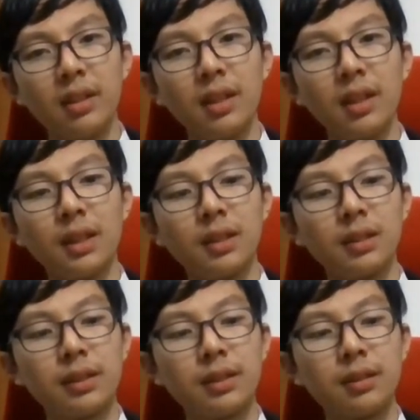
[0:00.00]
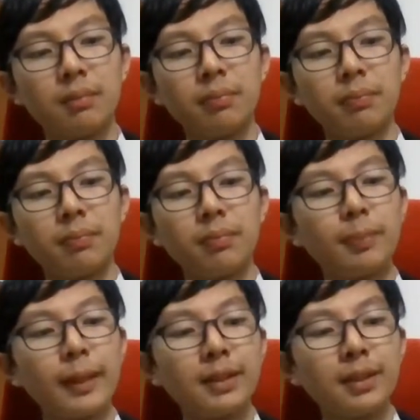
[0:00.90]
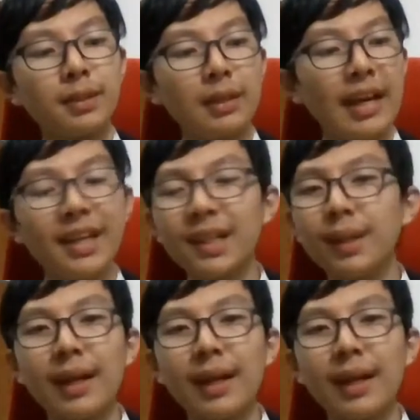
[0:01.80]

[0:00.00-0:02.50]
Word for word: is basically I